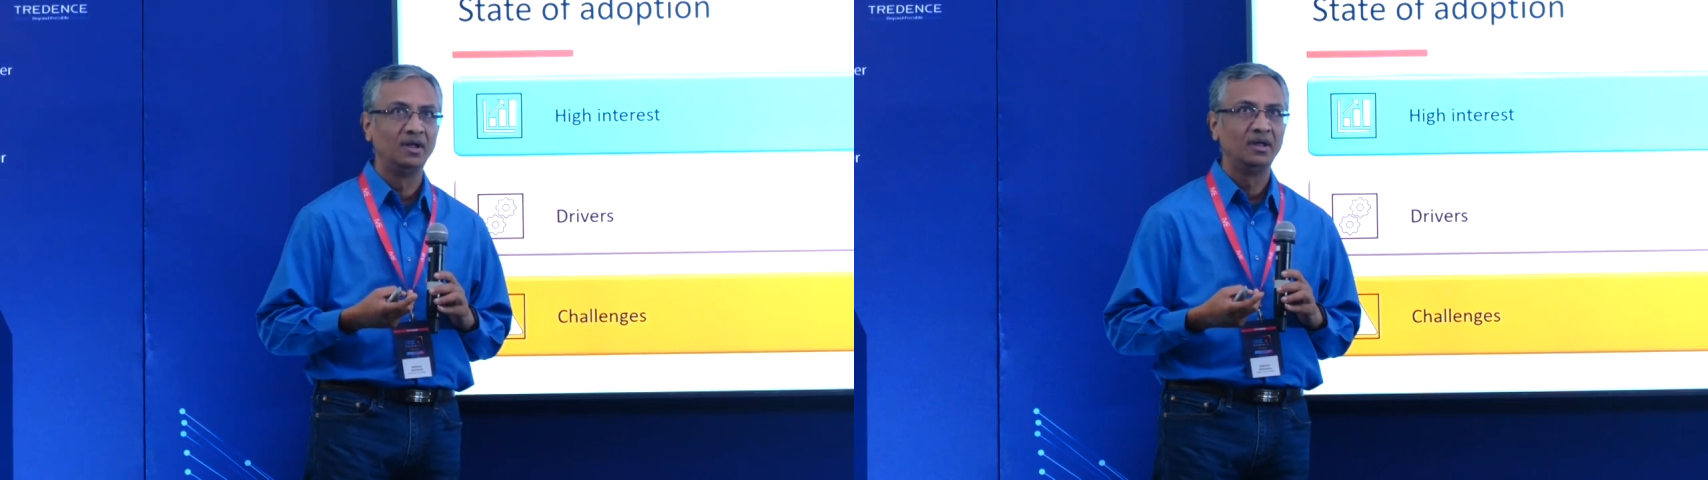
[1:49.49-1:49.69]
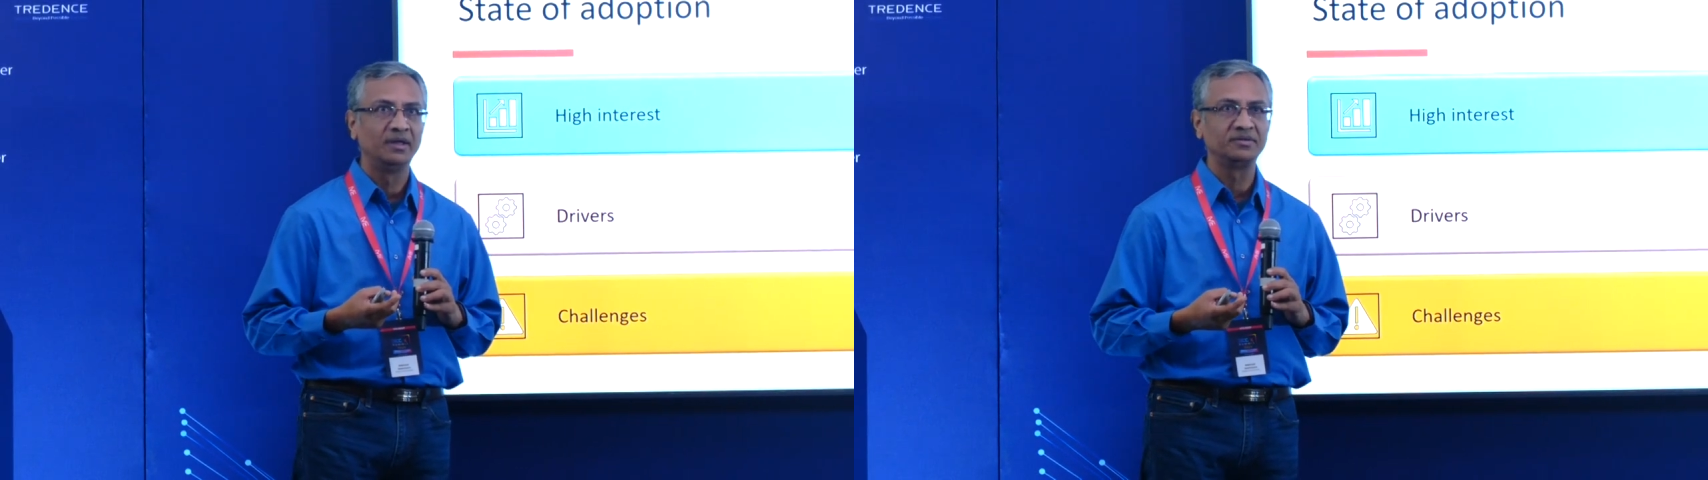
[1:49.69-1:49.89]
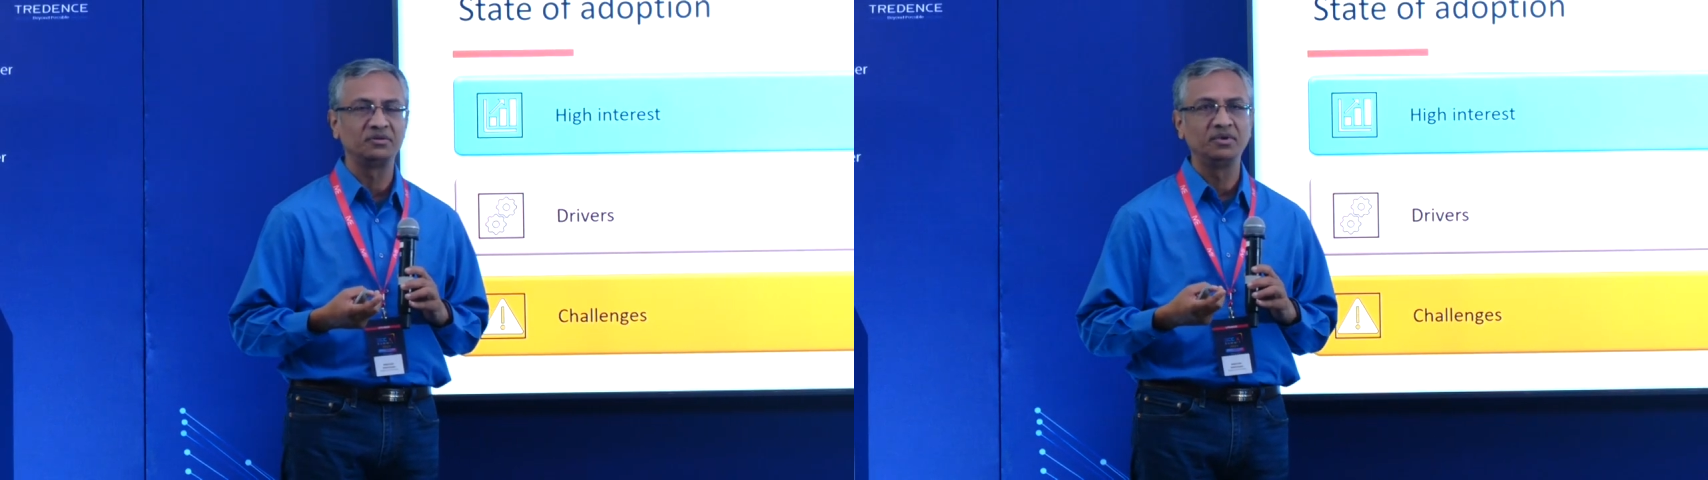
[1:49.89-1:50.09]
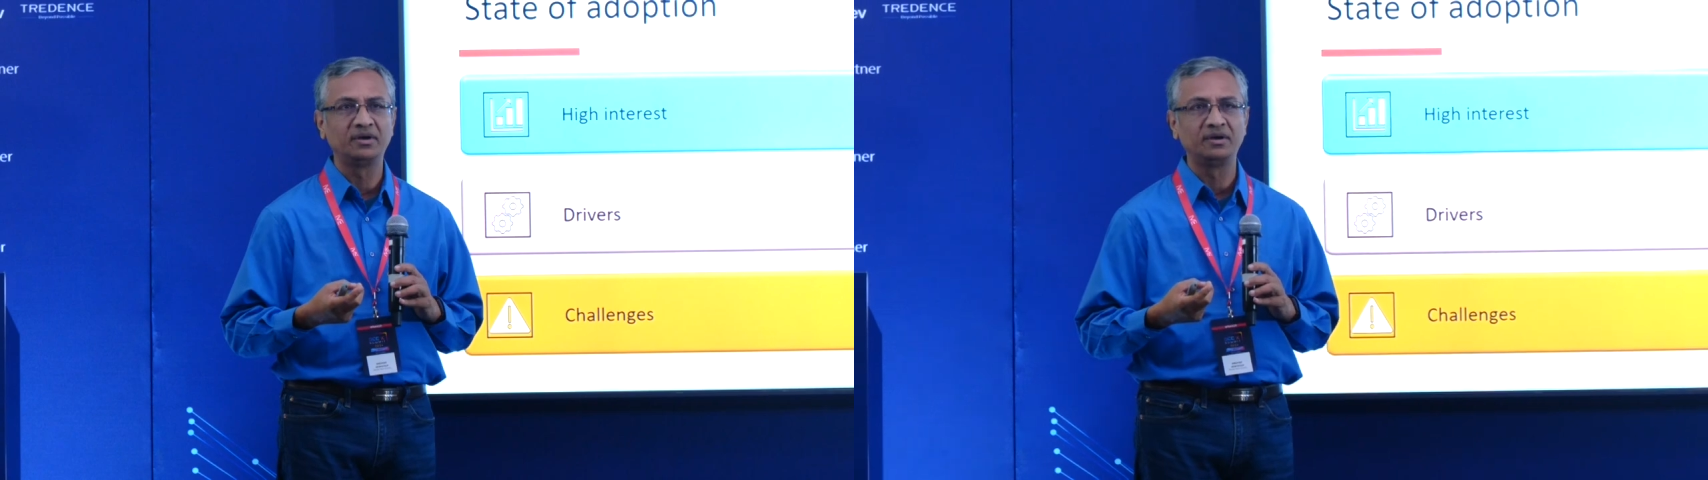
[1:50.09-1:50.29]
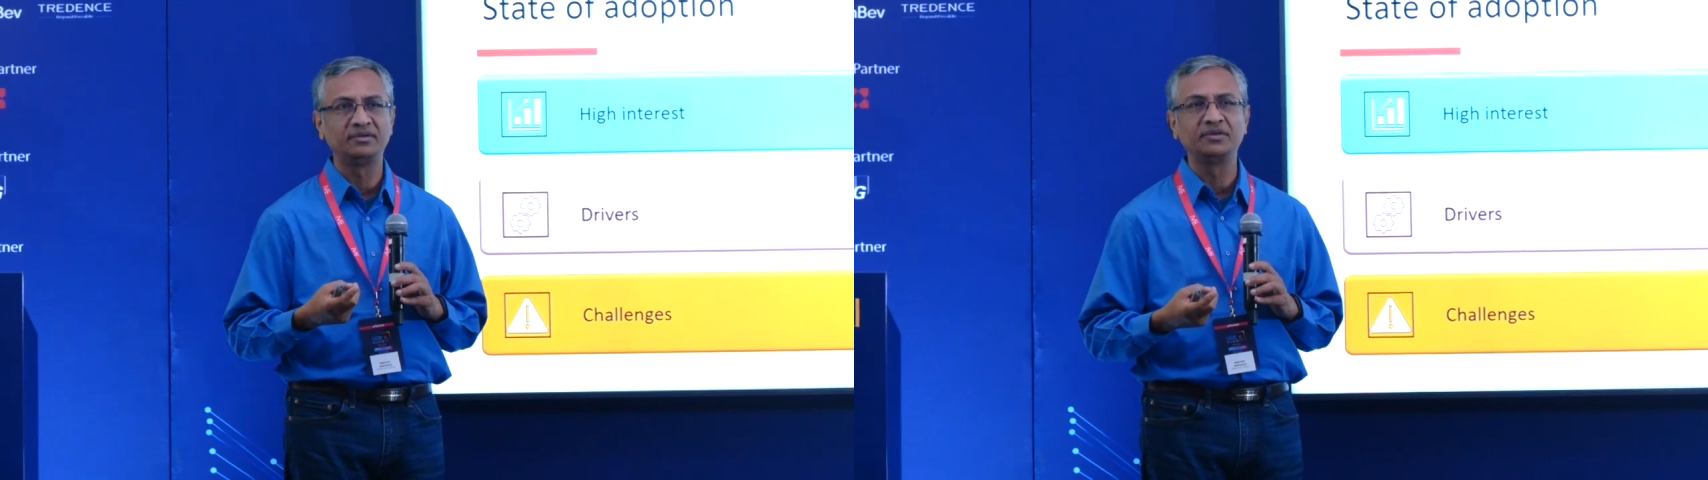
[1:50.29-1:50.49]

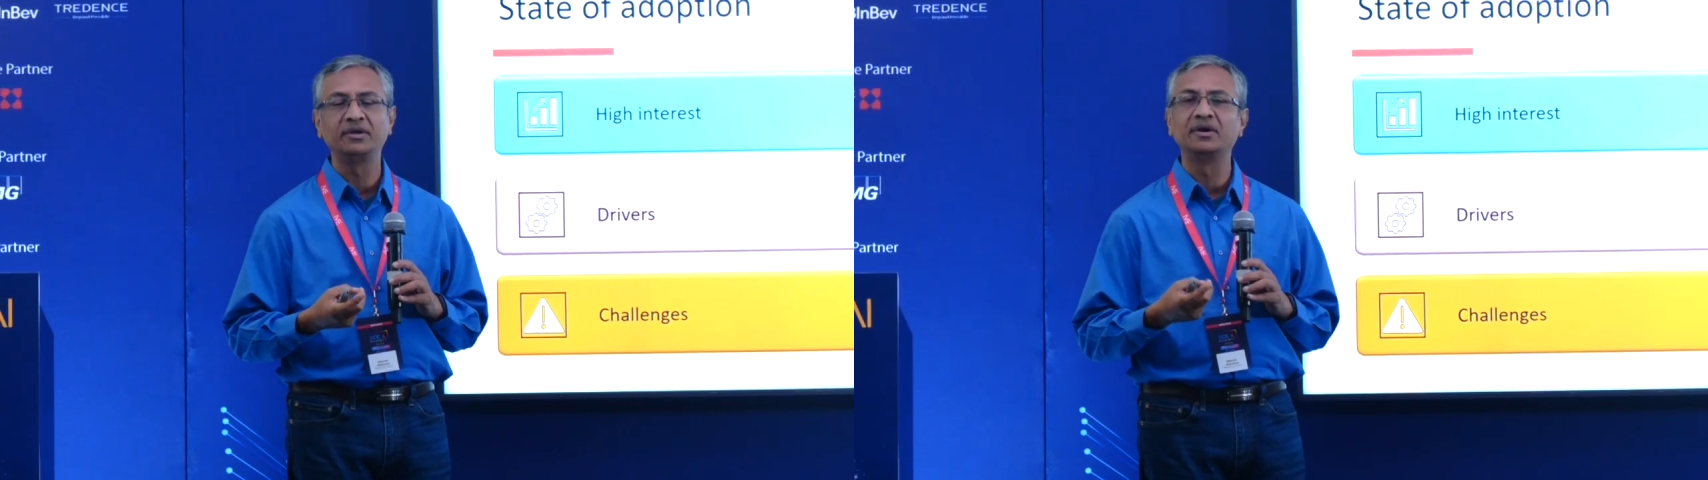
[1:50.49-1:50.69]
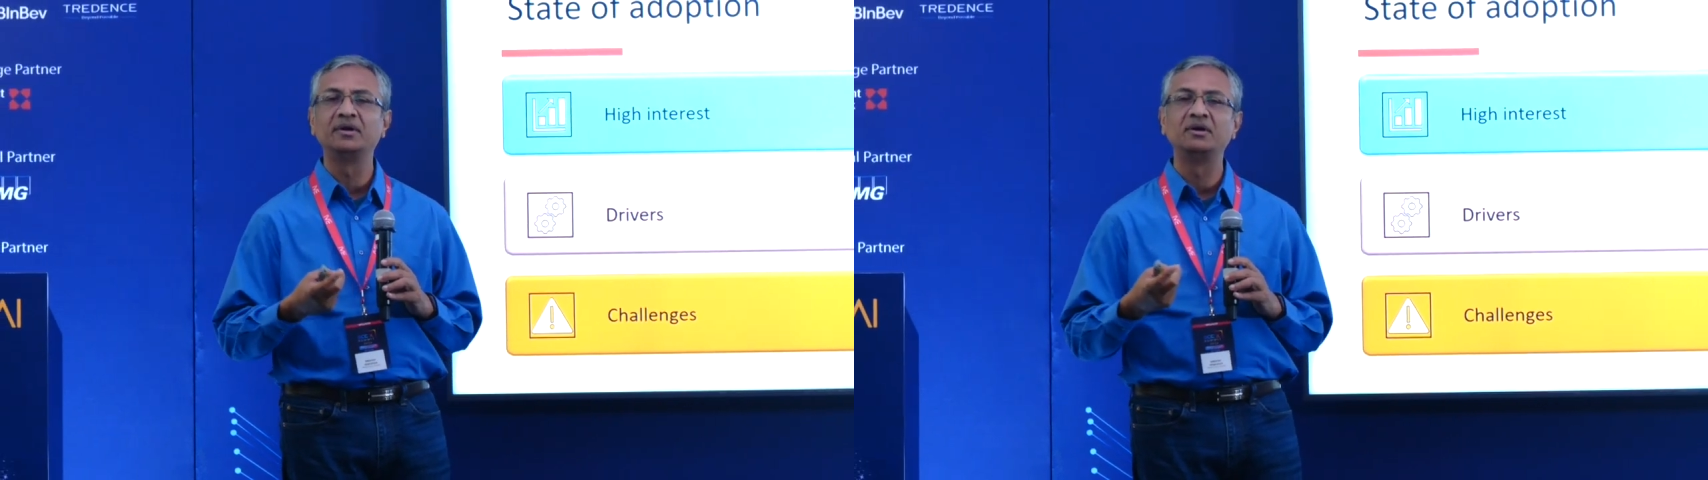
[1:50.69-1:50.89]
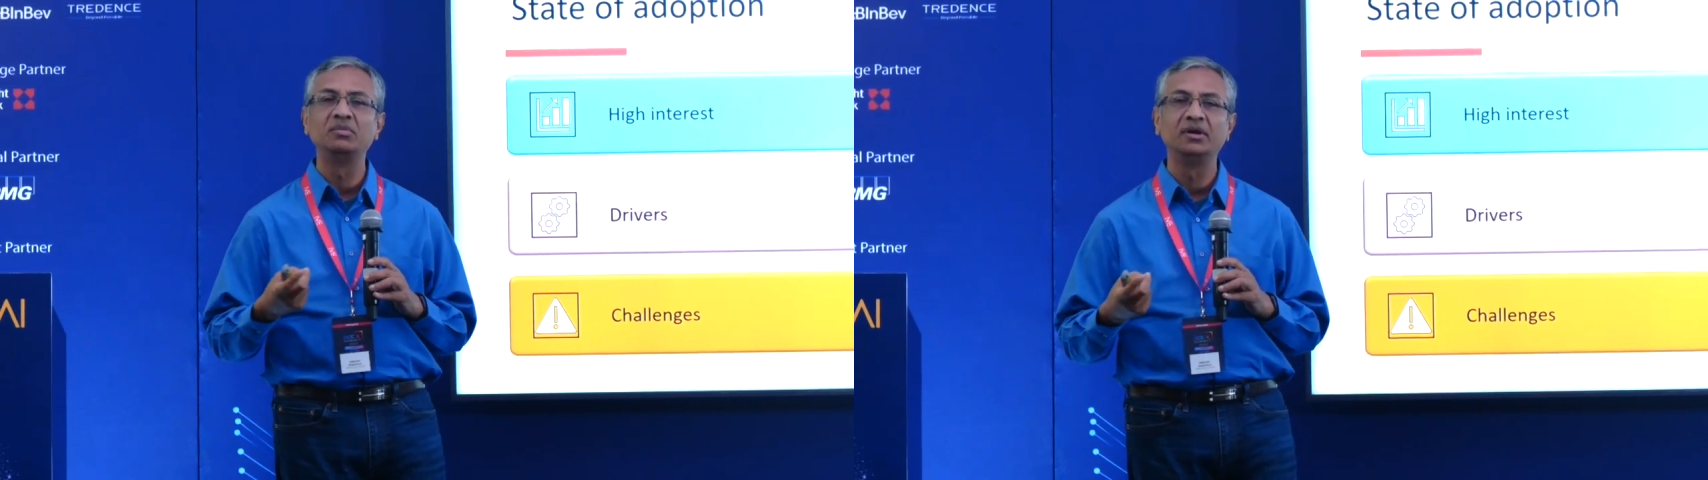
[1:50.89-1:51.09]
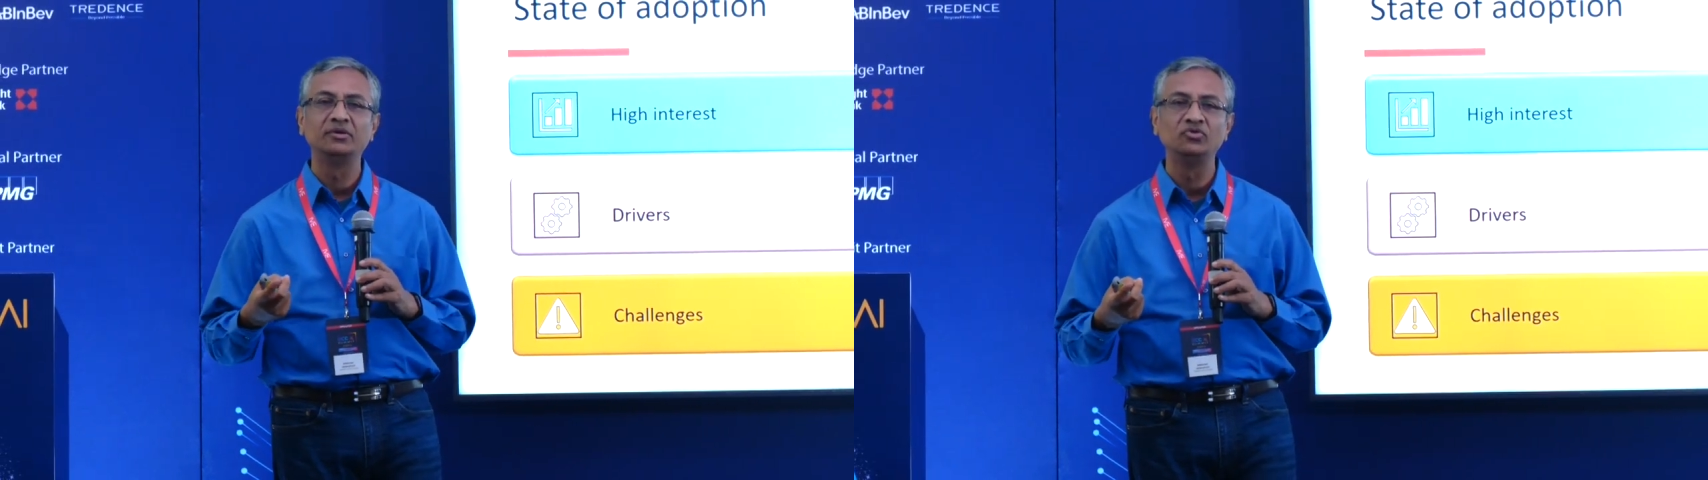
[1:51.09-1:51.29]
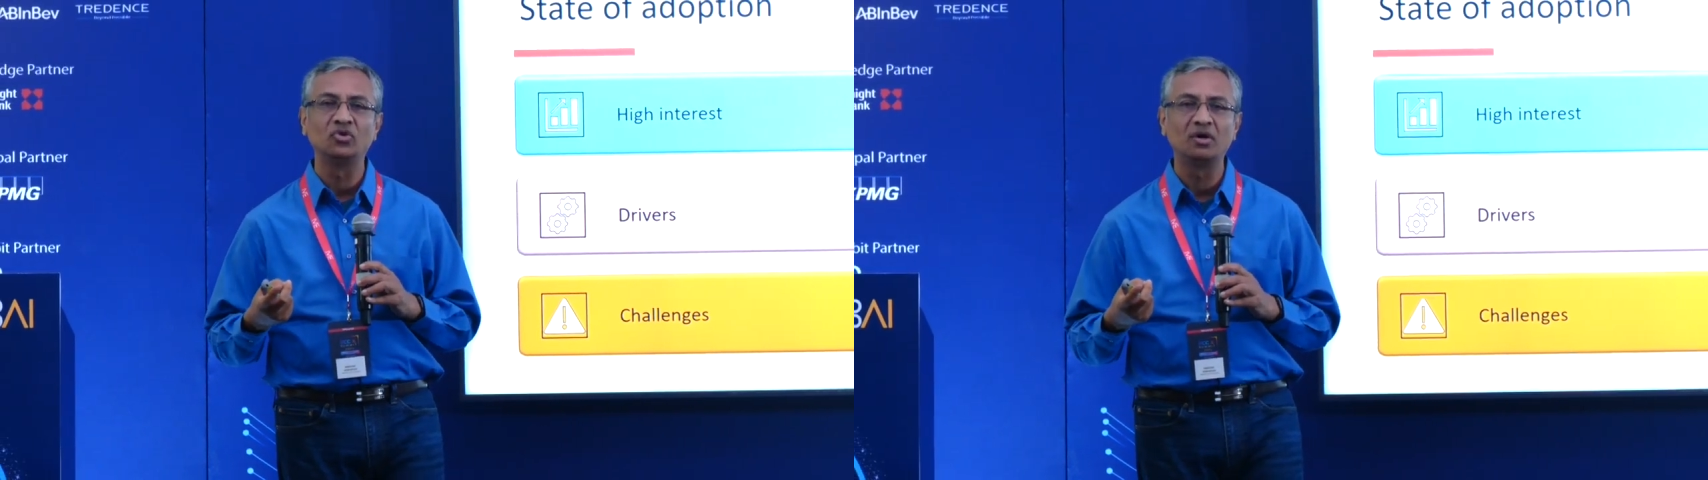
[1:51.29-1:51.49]
Estimated 300
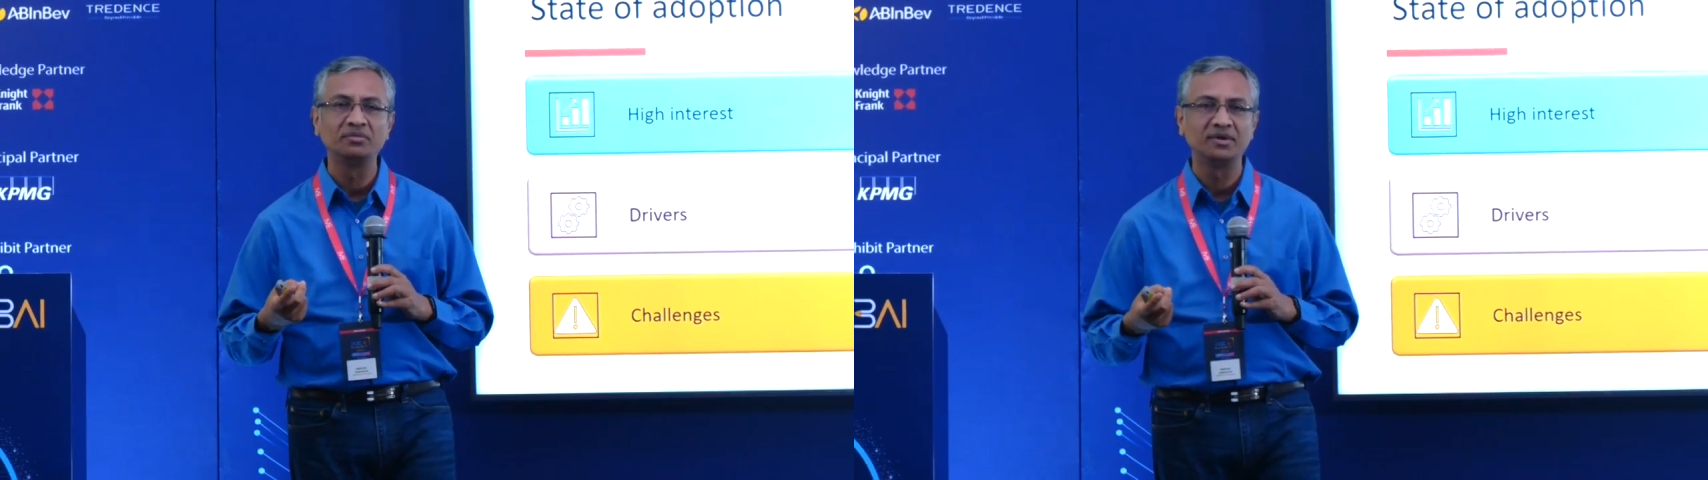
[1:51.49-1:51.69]
billion jobs